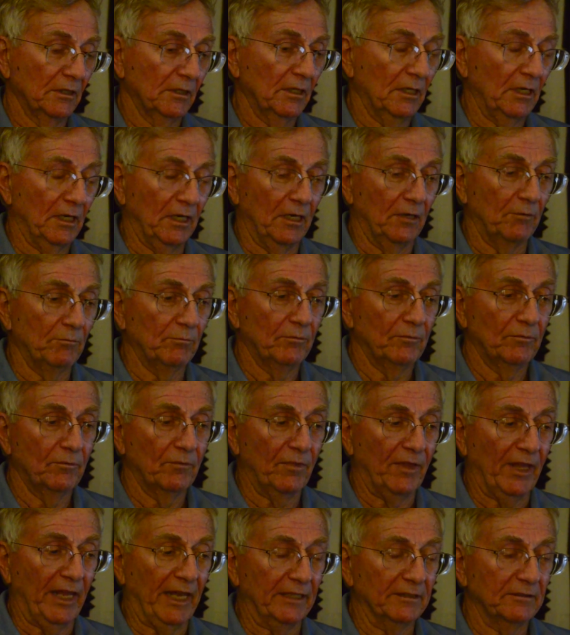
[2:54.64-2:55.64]

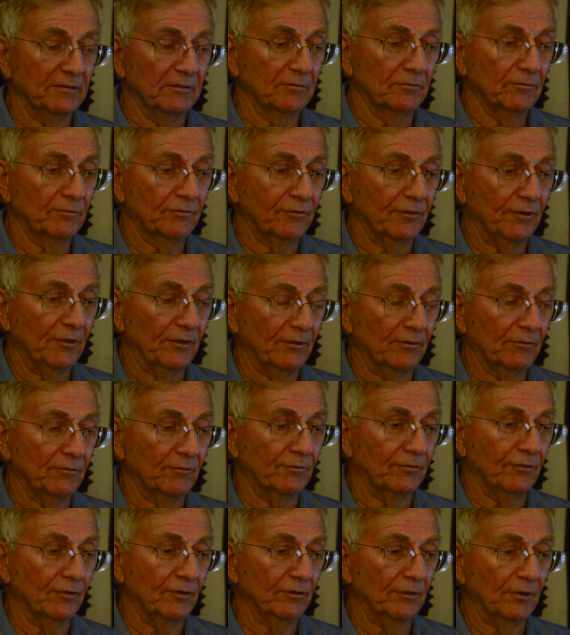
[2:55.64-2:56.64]
that for
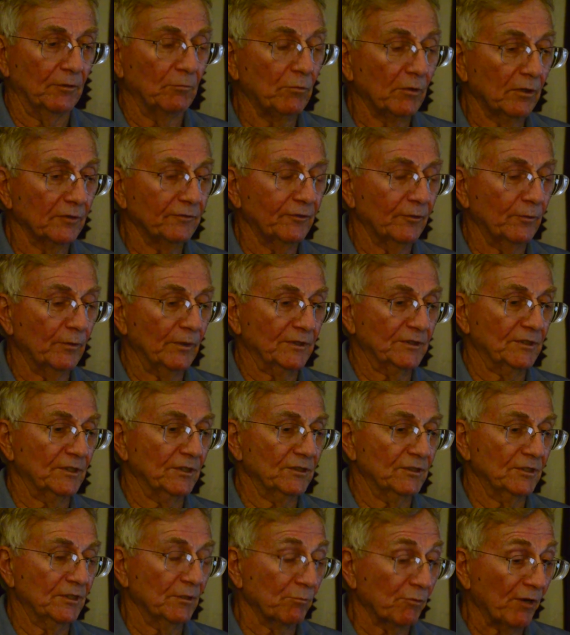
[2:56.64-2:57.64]
the
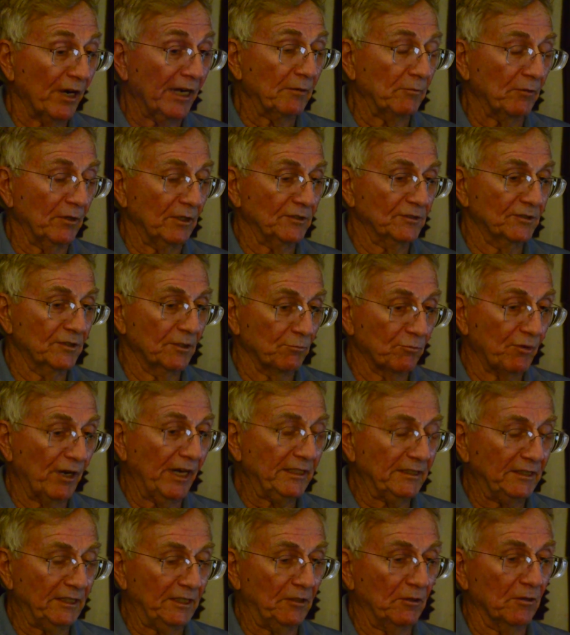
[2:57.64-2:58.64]
Wolfowitzes, the bright ones, the
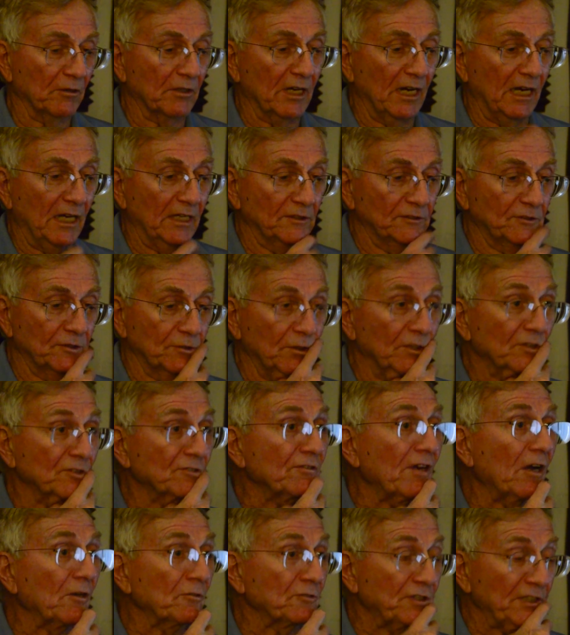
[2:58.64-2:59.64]
bright neocons who are
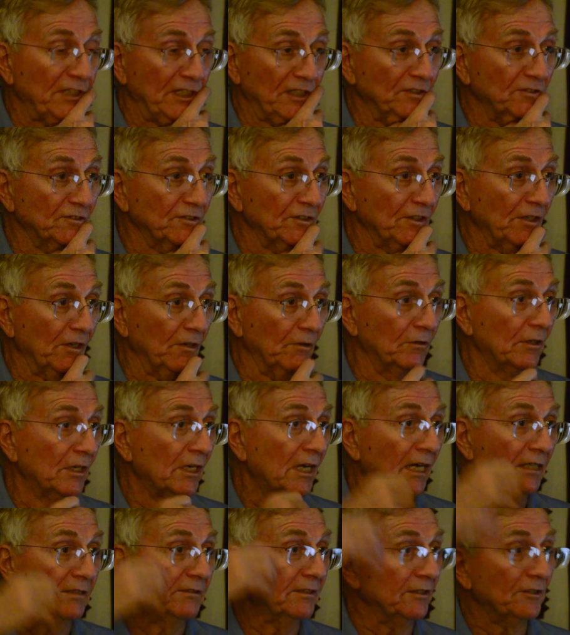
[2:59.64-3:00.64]
Straussians,
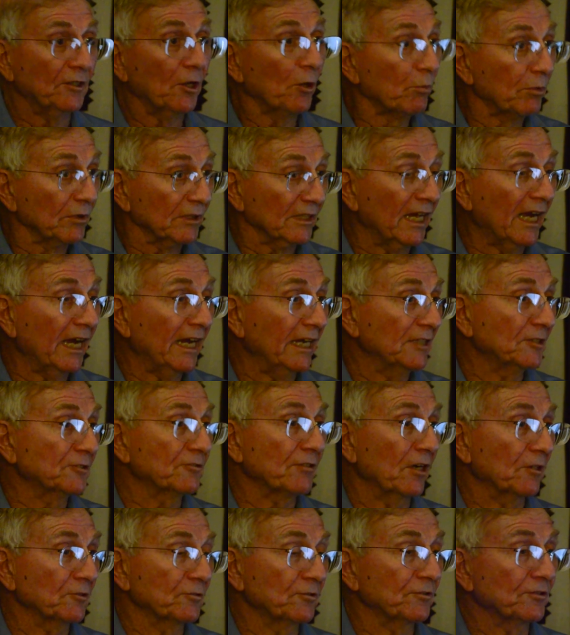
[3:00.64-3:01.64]
the noble lie.
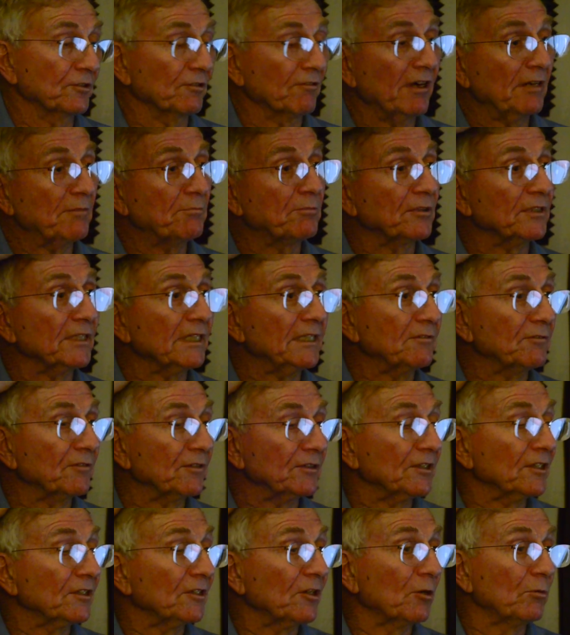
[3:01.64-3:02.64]
Strauss was a great believer
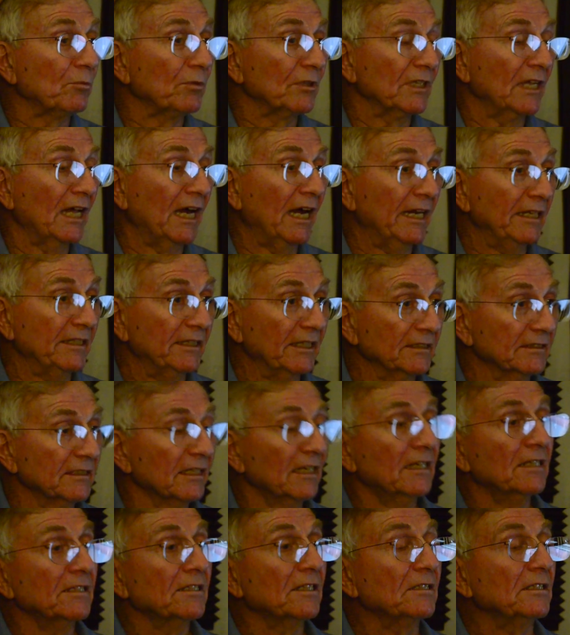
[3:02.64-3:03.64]
in the noble lie, that
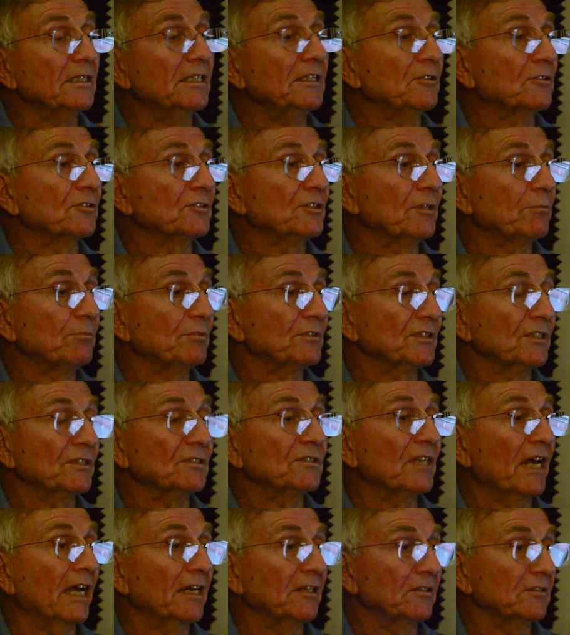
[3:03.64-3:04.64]
the leadership is
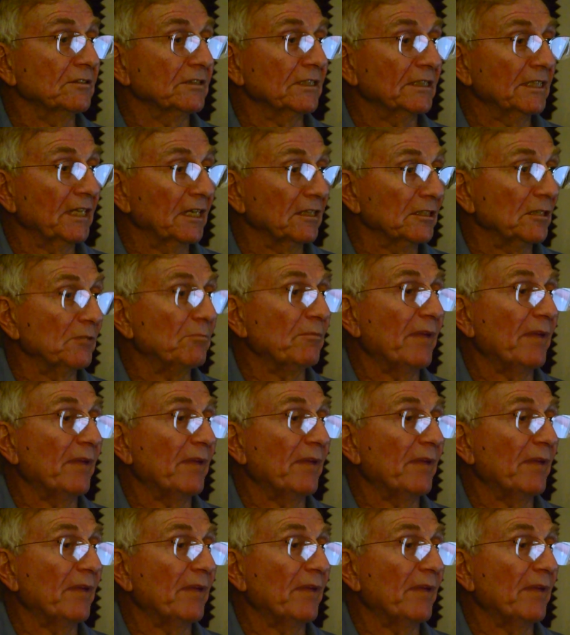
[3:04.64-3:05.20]
entitled to tell the